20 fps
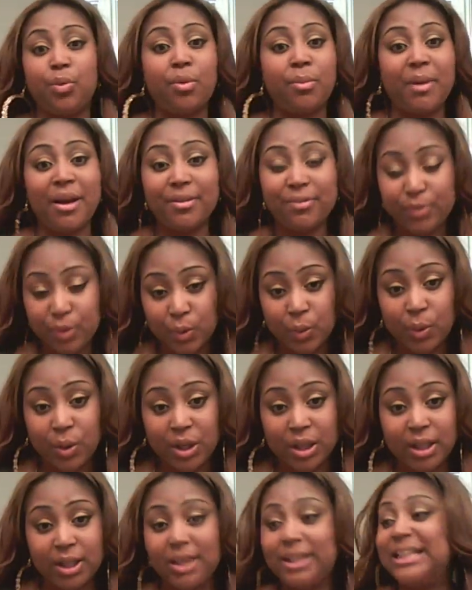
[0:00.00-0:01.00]
telling
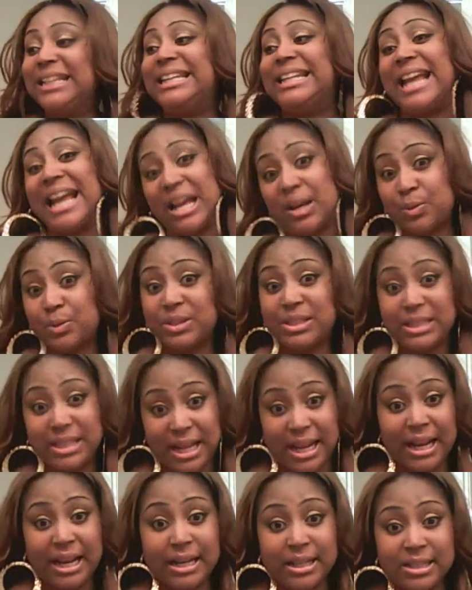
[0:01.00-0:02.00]
me, no, you can't
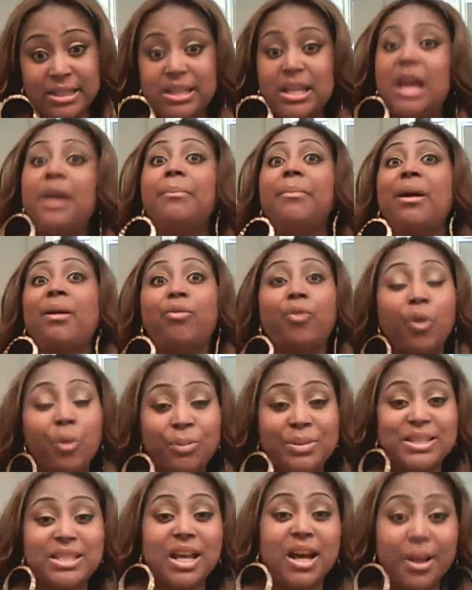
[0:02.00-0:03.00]
even sleep on my
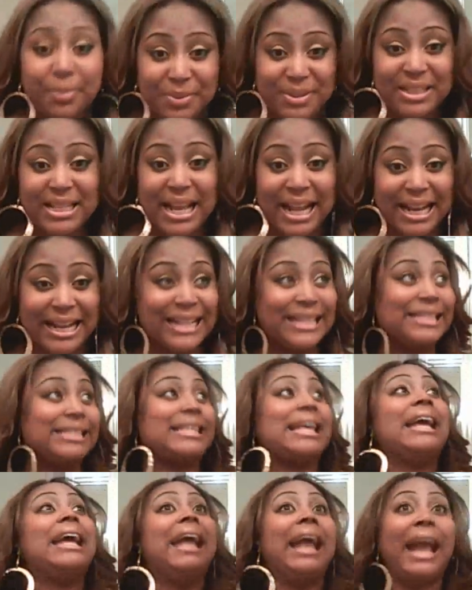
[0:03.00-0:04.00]
floor
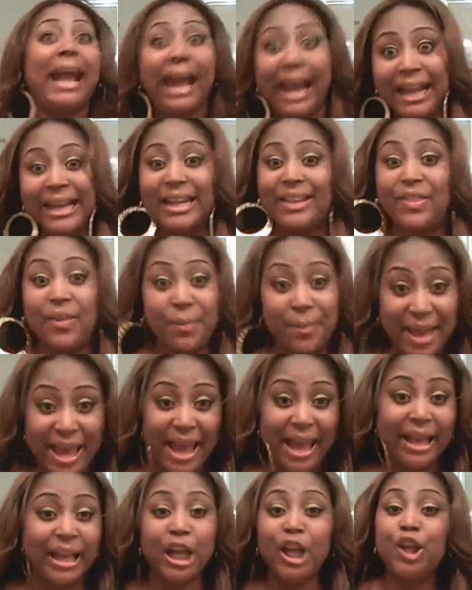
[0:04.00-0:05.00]
downstairs, and my
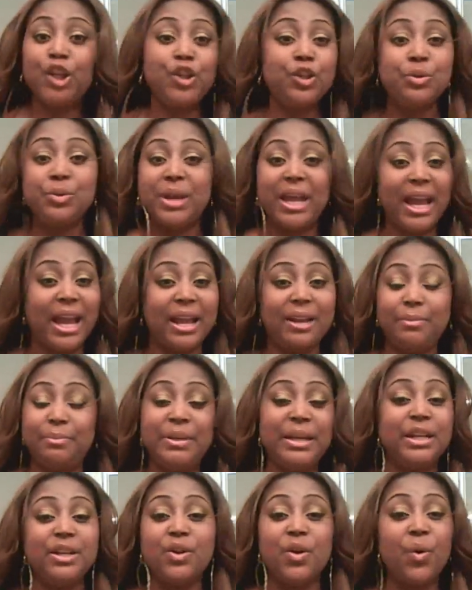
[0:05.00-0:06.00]
room is
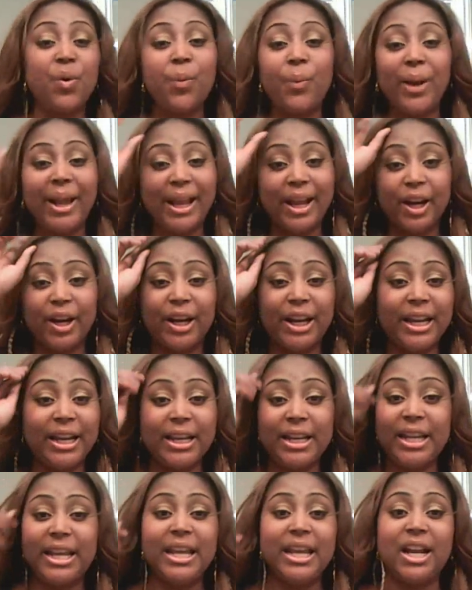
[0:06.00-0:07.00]
upstairs and in the
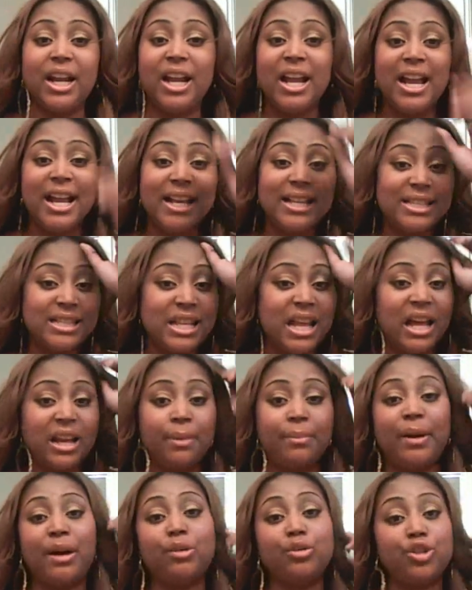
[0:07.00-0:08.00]
back. You can't
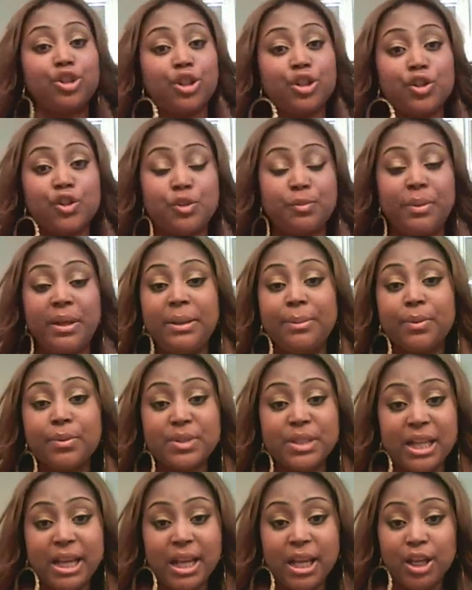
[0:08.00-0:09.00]
be nowhere
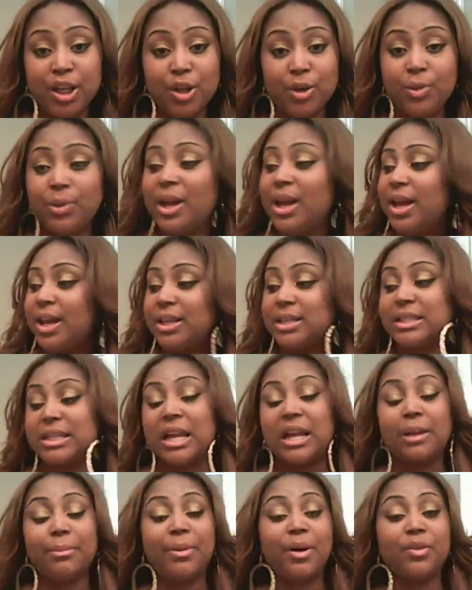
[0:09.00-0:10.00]
in here. It's not
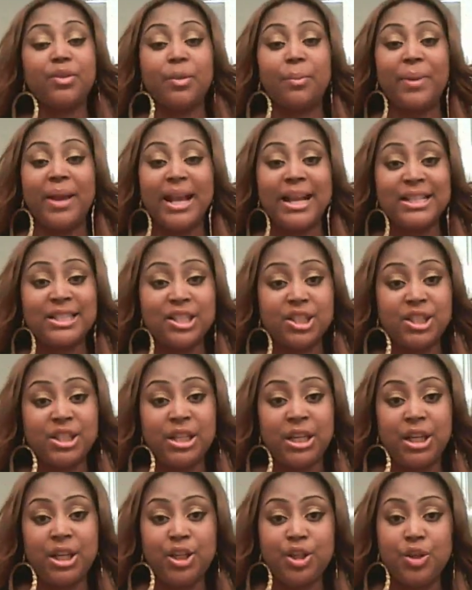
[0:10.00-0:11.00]
about church people
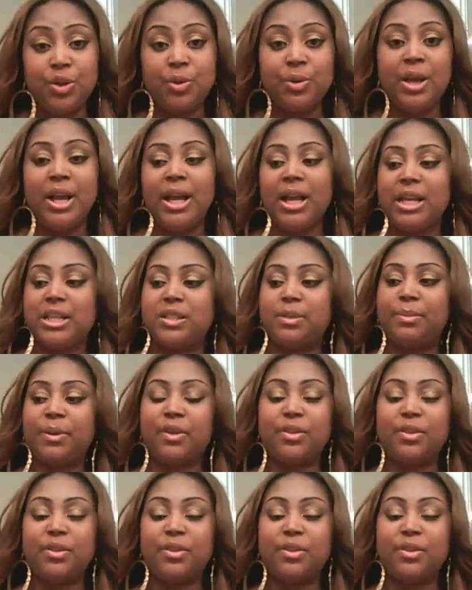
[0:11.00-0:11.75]
seeing you. It's